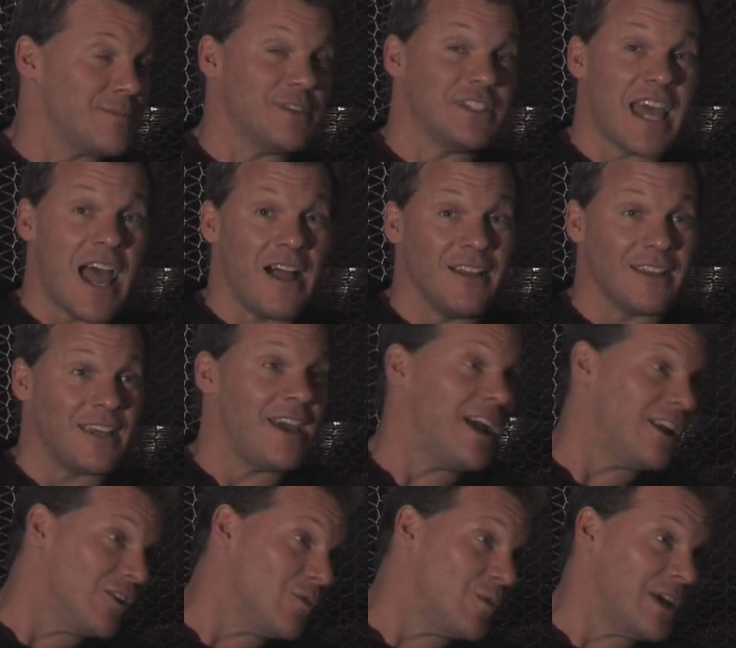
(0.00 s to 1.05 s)
Metallica,
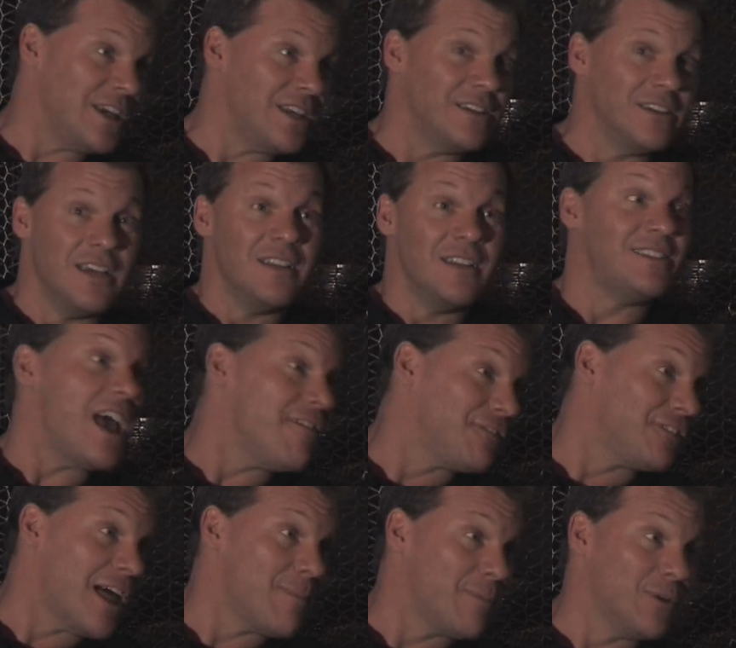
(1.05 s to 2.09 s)
Helloween.
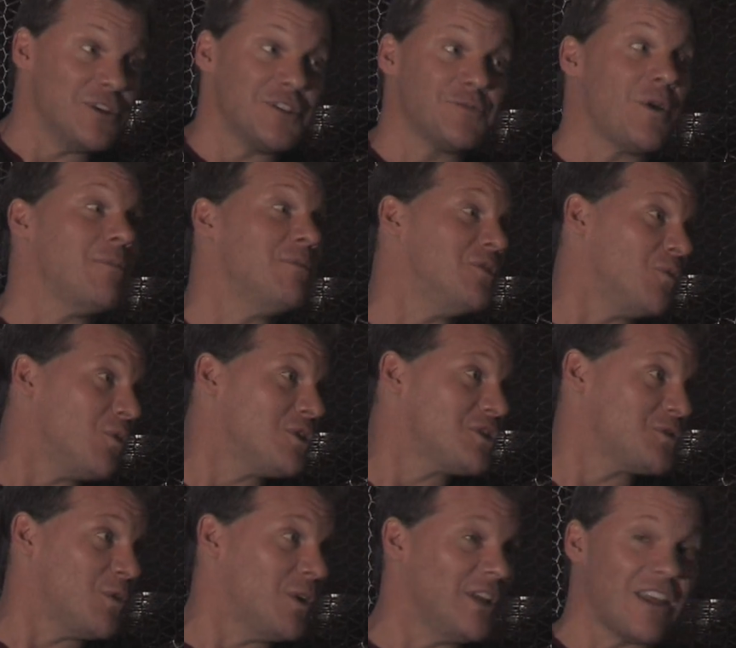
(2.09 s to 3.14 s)
Def Leppard is probably the
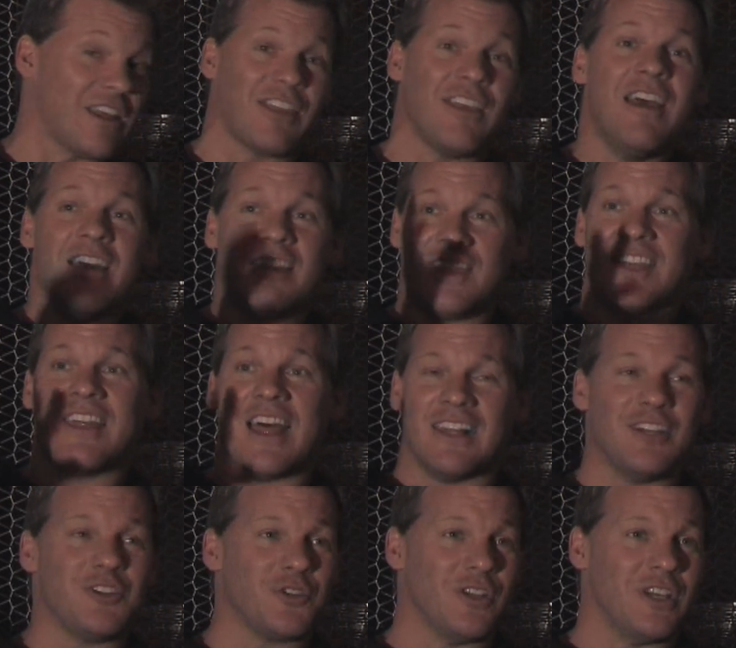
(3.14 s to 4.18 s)
worst one. Like, think of that
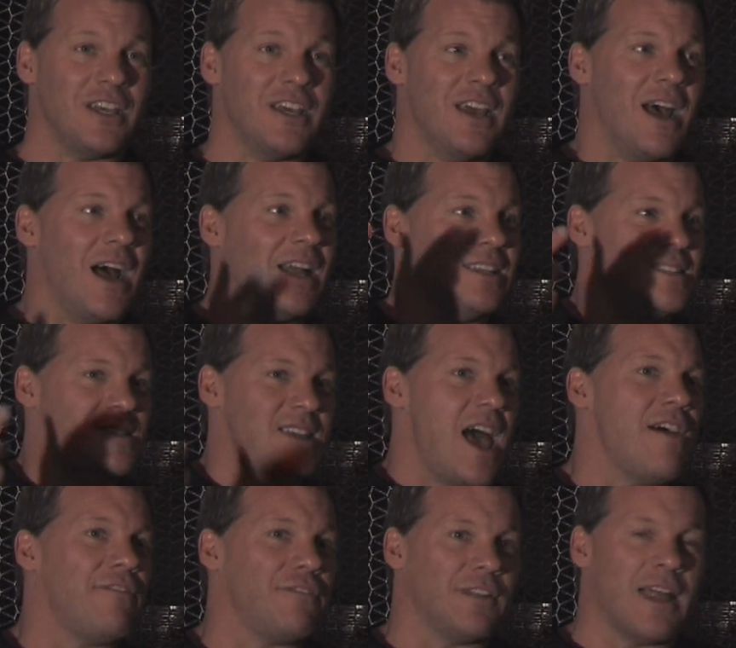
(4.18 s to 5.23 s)
literally. A
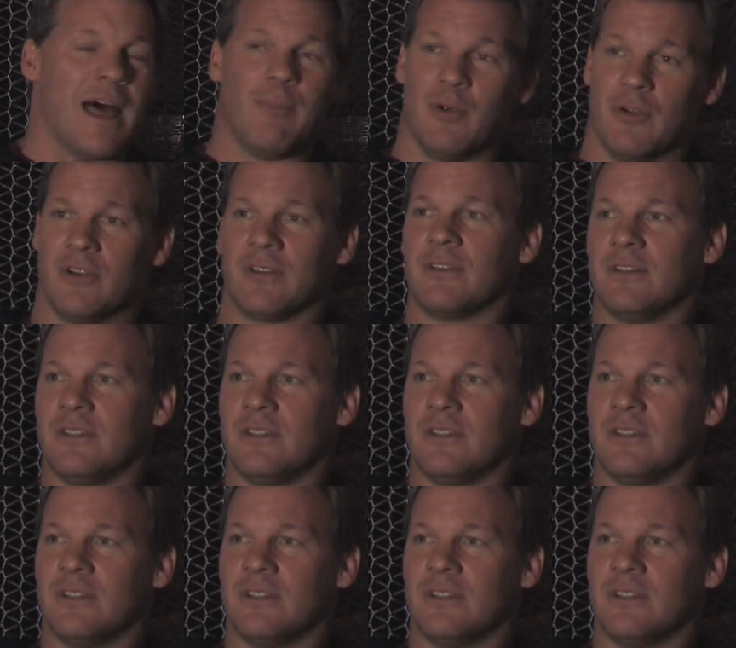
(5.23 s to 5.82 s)
Def Leppard.